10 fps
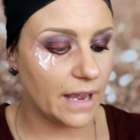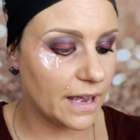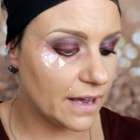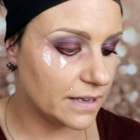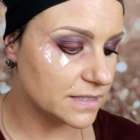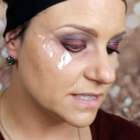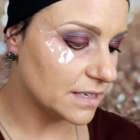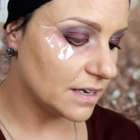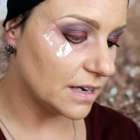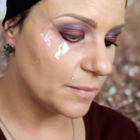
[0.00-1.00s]
And
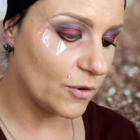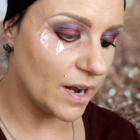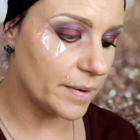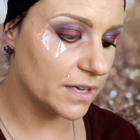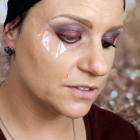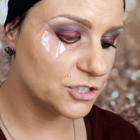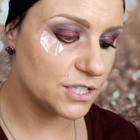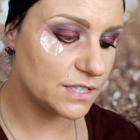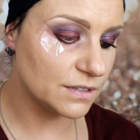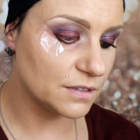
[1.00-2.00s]
I'm grabbing
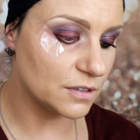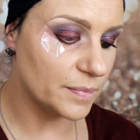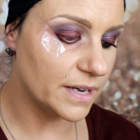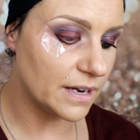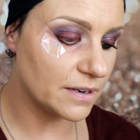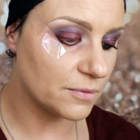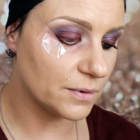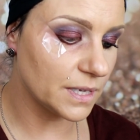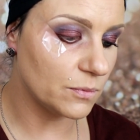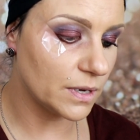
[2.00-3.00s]
just a little bit. I don't
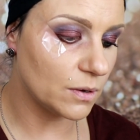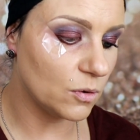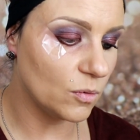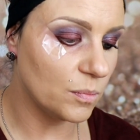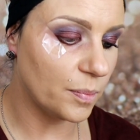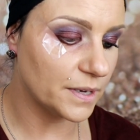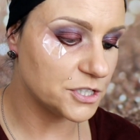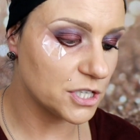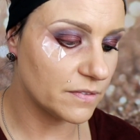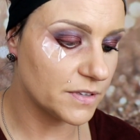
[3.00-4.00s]
really want a whole
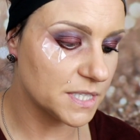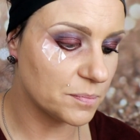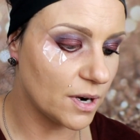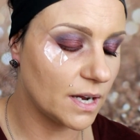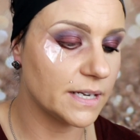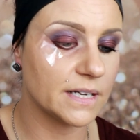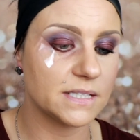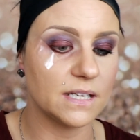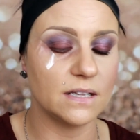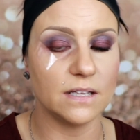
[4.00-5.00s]
bunch of this
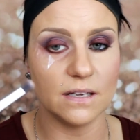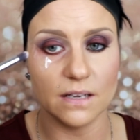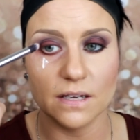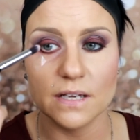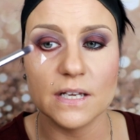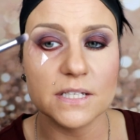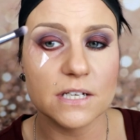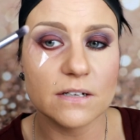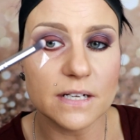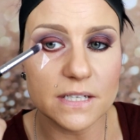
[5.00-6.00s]
product in the
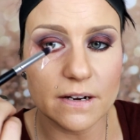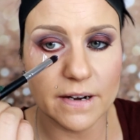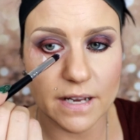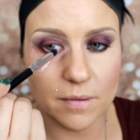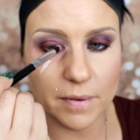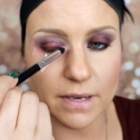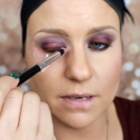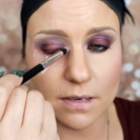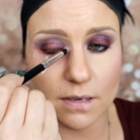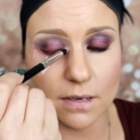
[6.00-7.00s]
tear duct area, but
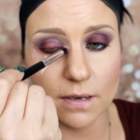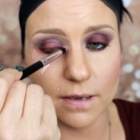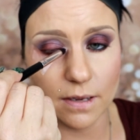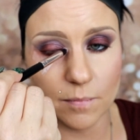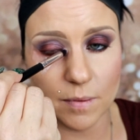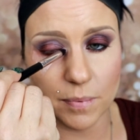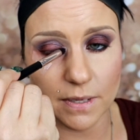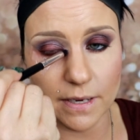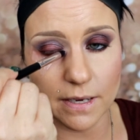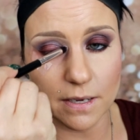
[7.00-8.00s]
I am
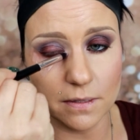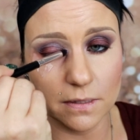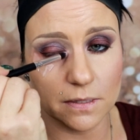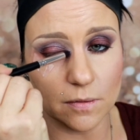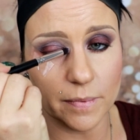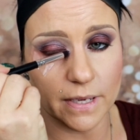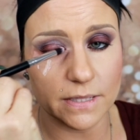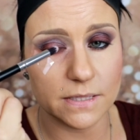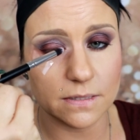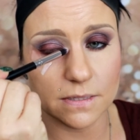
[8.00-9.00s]
applying a little
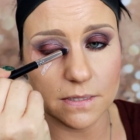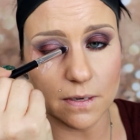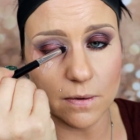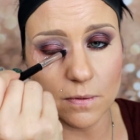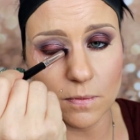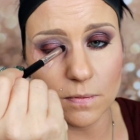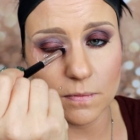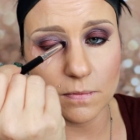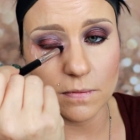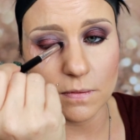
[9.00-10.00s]
bit. So
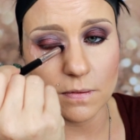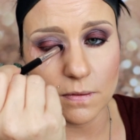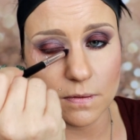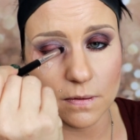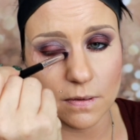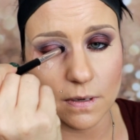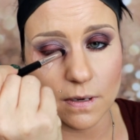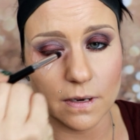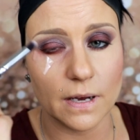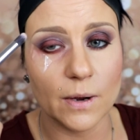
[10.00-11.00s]

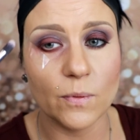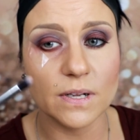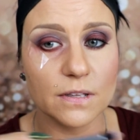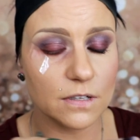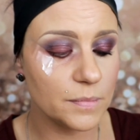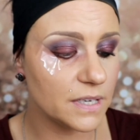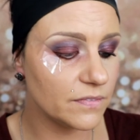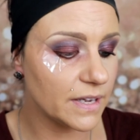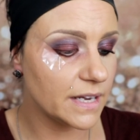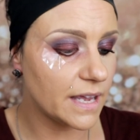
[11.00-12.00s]
I want a little bit
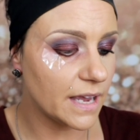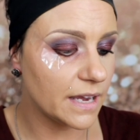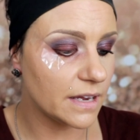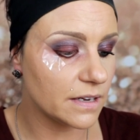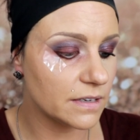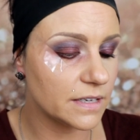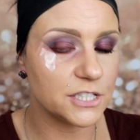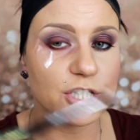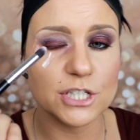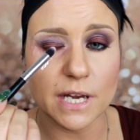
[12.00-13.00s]
of like a
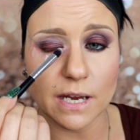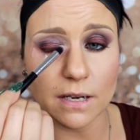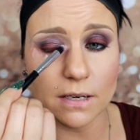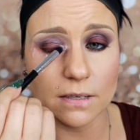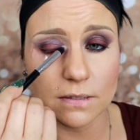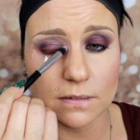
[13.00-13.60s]
sheen